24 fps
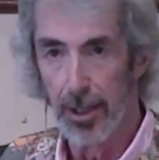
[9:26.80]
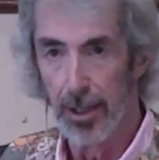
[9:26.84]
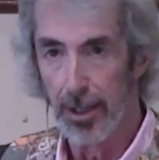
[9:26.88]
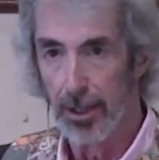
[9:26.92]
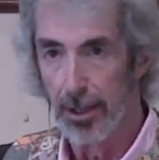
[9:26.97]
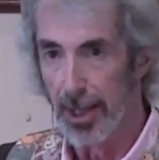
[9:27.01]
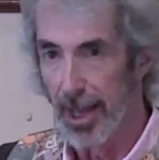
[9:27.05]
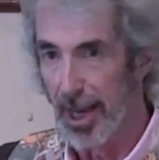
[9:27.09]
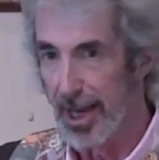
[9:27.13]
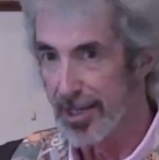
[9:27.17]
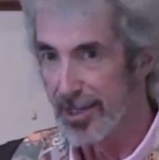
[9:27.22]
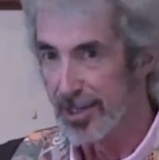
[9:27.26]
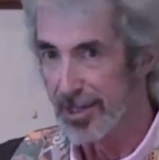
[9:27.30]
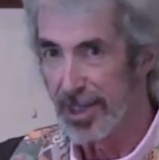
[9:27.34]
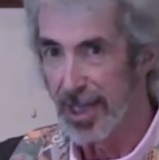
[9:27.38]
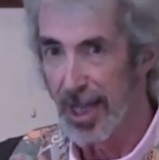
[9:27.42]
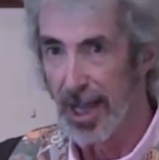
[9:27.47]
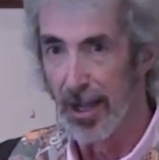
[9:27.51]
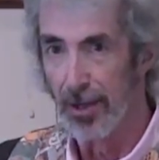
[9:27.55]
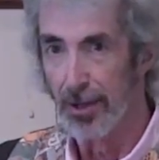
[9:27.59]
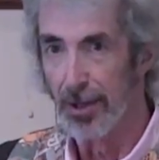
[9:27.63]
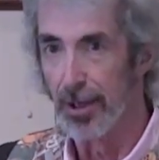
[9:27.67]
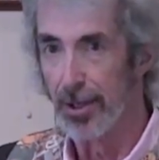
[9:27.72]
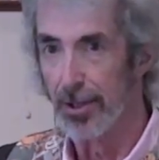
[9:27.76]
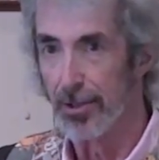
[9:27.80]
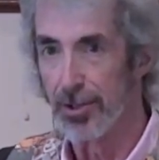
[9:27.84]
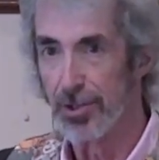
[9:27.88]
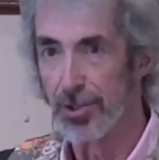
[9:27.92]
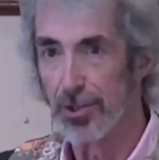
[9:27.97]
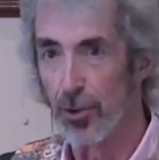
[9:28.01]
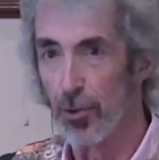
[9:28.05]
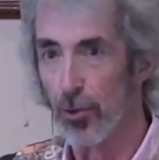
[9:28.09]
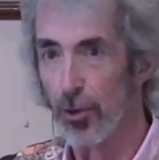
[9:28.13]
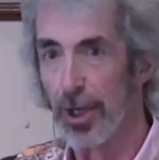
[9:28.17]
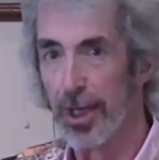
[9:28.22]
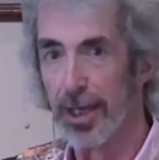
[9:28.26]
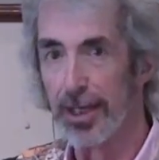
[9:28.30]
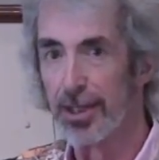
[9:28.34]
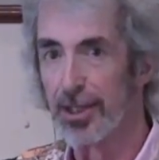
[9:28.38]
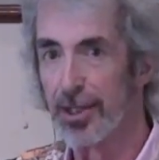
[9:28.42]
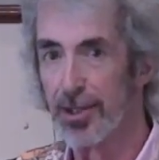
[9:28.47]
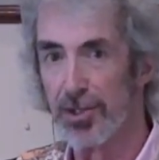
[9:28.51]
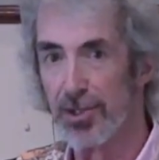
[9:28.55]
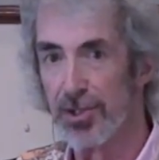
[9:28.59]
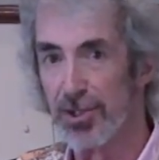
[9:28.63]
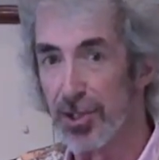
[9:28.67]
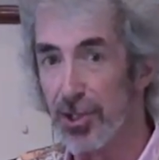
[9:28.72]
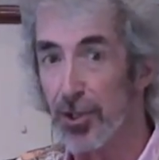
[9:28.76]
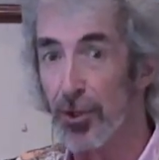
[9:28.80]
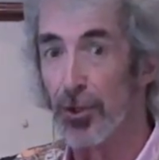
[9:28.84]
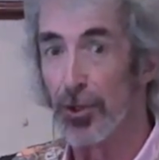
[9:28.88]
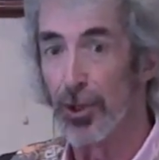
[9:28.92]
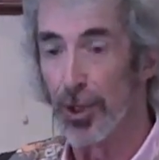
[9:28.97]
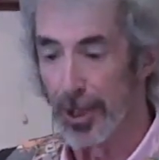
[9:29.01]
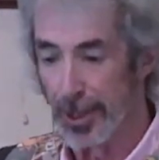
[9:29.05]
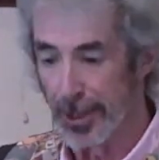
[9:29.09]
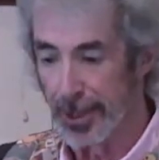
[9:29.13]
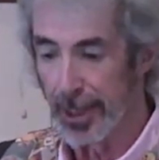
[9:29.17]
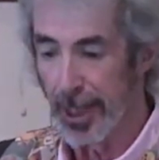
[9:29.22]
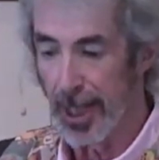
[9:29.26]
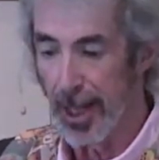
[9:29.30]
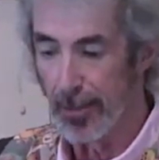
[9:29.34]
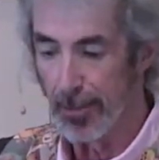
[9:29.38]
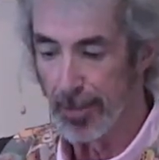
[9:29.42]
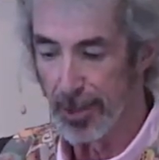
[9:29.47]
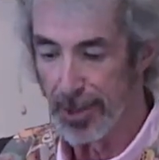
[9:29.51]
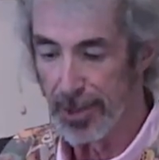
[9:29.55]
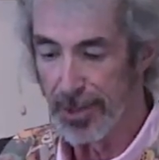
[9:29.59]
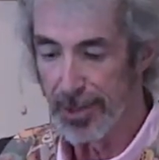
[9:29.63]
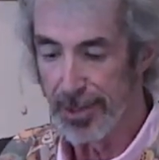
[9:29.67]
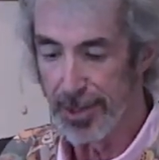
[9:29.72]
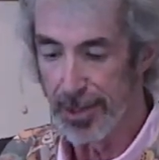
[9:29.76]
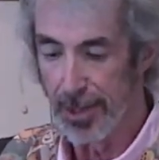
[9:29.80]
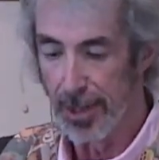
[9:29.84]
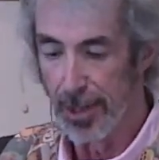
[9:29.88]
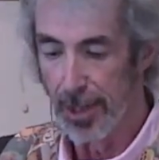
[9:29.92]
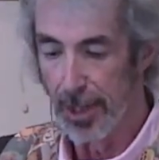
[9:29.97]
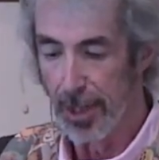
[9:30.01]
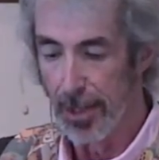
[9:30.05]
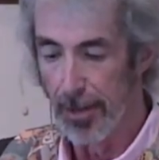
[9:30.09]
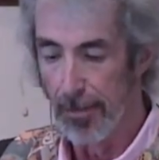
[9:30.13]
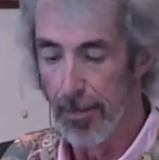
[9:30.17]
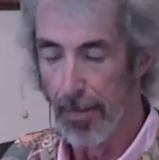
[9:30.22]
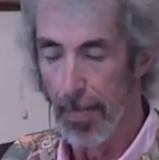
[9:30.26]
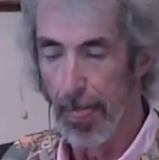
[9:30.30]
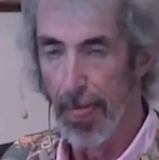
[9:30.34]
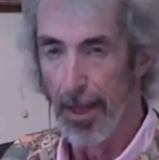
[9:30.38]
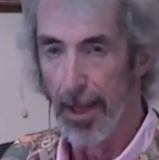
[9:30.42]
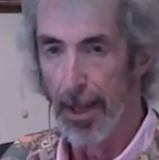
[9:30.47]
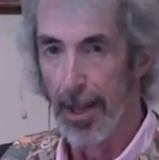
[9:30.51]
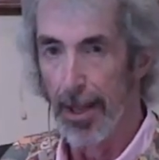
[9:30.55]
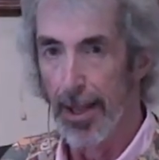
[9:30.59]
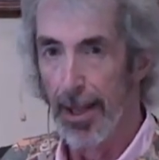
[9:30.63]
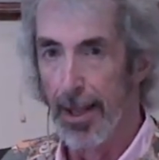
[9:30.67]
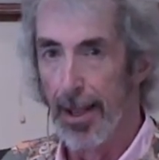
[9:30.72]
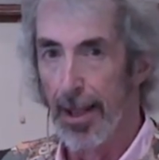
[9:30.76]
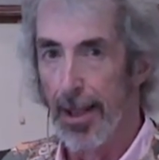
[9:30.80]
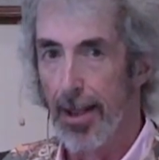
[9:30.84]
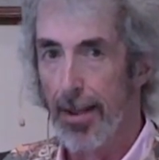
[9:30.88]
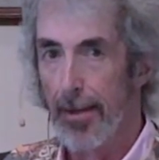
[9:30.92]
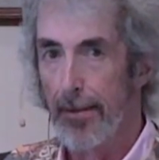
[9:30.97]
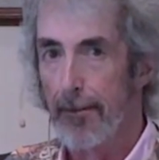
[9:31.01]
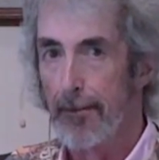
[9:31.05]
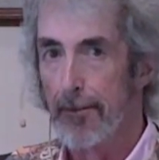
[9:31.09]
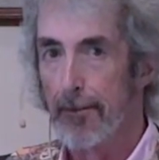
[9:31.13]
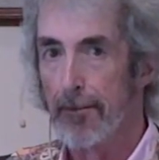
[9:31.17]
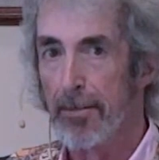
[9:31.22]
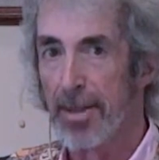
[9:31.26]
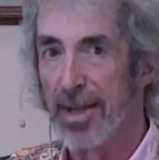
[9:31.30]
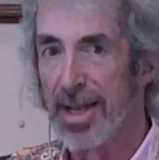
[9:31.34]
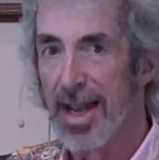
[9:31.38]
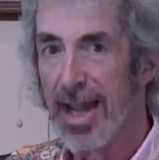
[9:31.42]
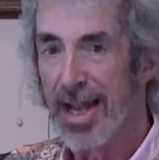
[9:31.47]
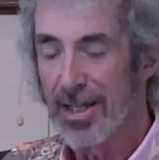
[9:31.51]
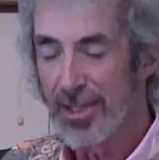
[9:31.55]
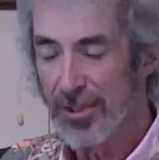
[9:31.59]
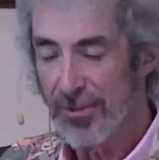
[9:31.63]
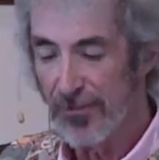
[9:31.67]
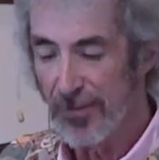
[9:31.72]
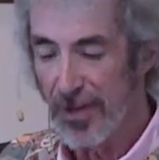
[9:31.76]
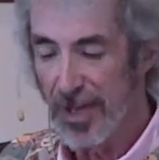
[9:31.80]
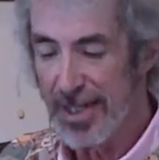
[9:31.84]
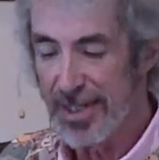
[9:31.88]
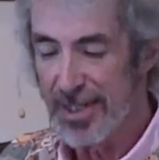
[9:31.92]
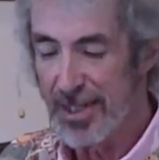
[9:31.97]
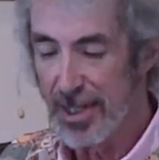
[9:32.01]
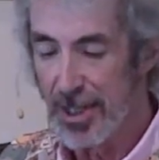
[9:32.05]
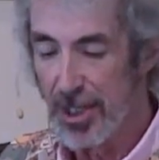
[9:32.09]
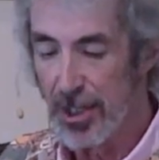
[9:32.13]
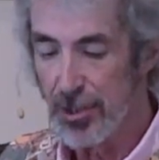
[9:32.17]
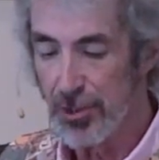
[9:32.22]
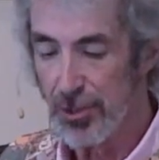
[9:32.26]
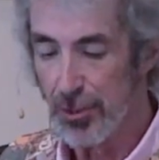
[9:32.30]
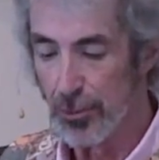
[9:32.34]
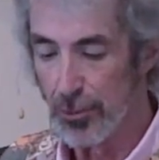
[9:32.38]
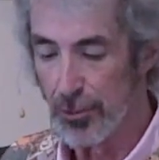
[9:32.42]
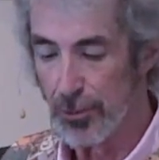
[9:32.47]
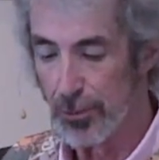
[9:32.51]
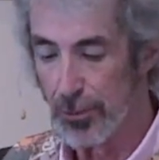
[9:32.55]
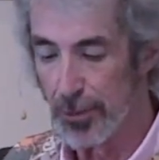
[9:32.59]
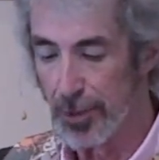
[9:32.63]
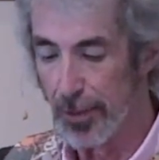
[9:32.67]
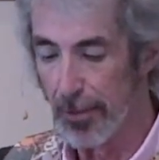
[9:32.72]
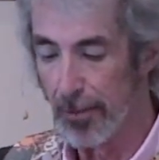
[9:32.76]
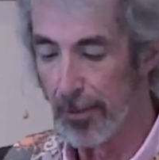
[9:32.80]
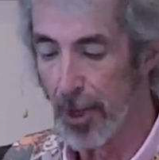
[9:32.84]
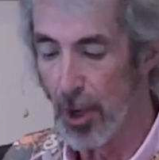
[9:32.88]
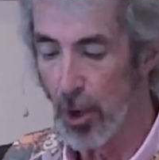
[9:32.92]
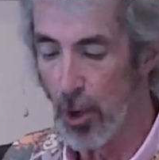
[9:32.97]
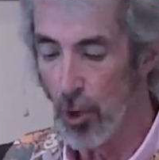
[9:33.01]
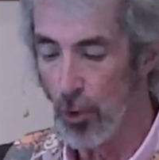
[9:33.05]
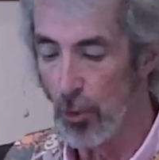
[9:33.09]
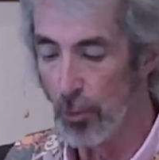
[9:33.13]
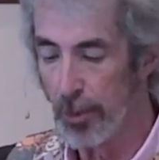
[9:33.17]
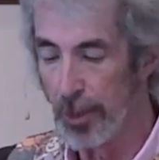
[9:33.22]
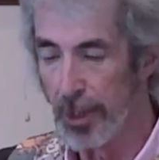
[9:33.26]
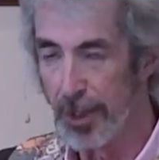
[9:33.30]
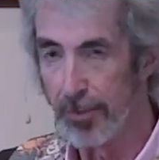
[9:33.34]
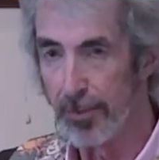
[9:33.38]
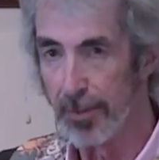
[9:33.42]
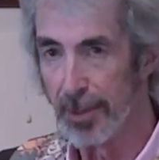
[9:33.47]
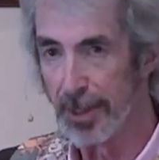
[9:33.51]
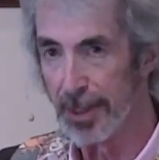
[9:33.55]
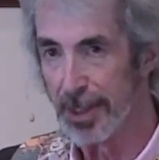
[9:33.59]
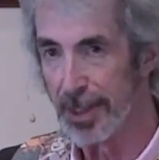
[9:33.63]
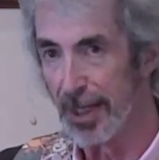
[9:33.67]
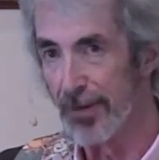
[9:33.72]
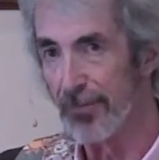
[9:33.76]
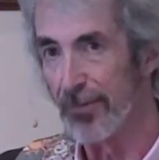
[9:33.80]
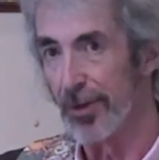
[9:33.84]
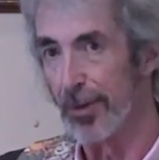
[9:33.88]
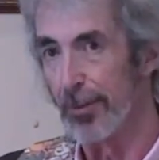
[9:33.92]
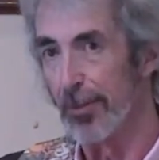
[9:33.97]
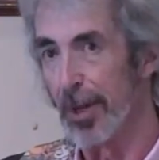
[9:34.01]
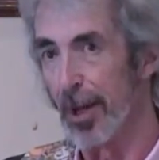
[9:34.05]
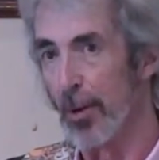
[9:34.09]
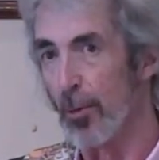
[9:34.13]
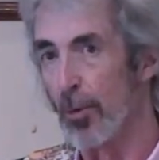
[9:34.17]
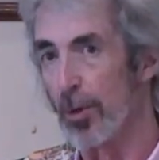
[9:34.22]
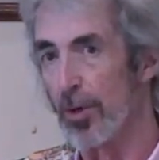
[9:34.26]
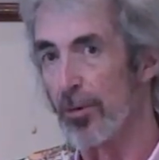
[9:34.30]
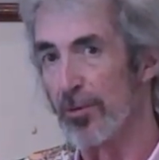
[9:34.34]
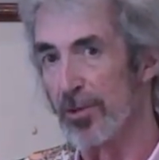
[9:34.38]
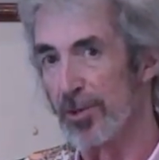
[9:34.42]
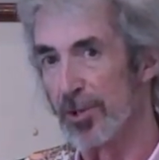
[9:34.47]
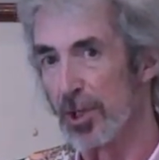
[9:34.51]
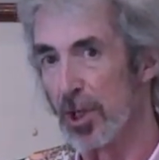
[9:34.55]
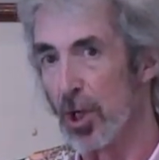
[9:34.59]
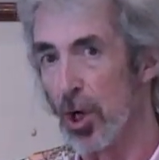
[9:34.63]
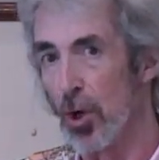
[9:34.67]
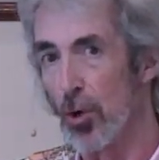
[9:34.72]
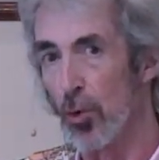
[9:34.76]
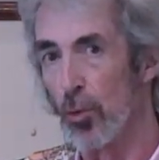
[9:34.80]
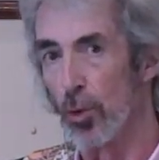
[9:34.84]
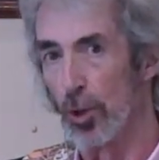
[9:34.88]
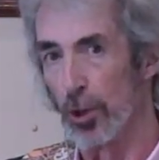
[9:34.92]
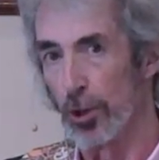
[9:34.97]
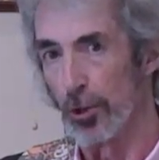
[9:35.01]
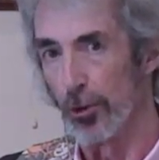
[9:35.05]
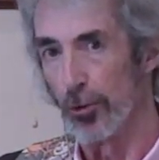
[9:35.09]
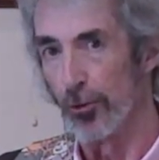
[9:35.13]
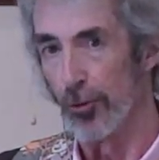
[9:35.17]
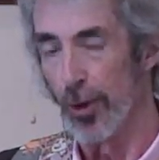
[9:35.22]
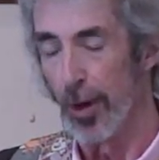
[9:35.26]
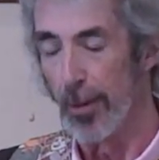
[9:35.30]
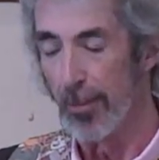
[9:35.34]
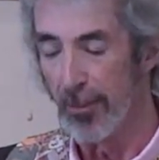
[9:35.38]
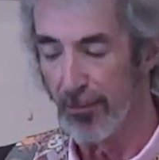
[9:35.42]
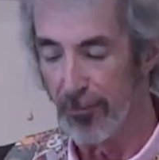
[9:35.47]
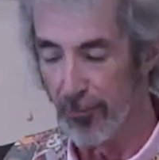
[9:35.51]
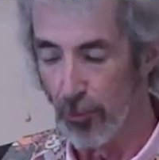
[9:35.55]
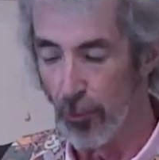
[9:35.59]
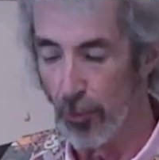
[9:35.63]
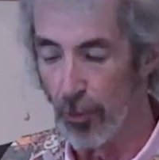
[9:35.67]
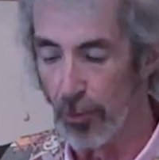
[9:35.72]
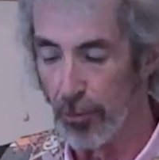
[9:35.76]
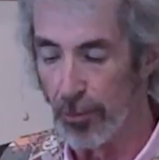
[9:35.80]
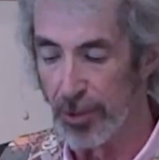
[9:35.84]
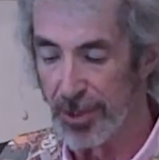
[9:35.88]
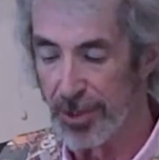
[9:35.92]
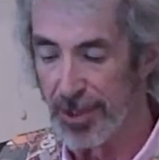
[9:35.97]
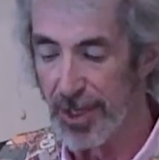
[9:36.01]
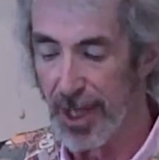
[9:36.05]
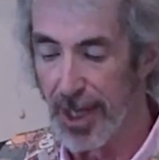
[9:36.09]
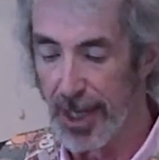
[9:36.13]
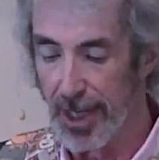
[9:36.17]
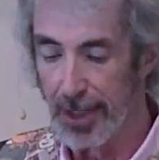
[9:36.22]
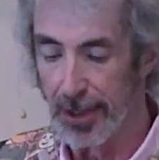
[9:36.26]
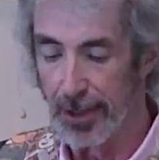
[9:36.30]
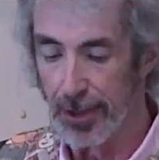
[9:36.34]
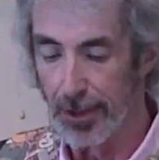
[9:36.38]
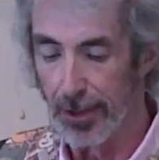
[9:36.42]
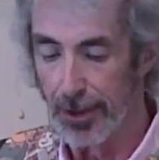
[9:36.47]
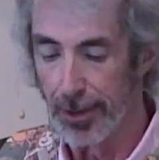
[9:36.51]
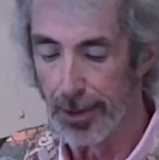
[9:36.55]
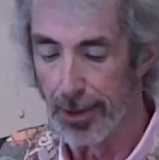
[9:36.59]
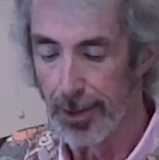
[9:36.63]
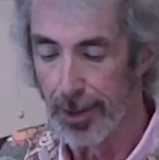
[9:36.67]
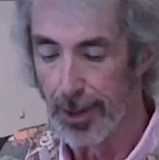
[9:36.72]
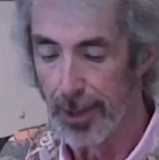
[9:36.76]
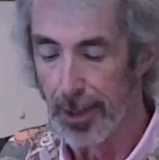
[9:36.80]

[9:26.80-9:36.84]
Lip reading: The last counted has sold 8 gazillion copies. My dad's fascination was with a poem he'd been given by one of his coworkers right before he retired.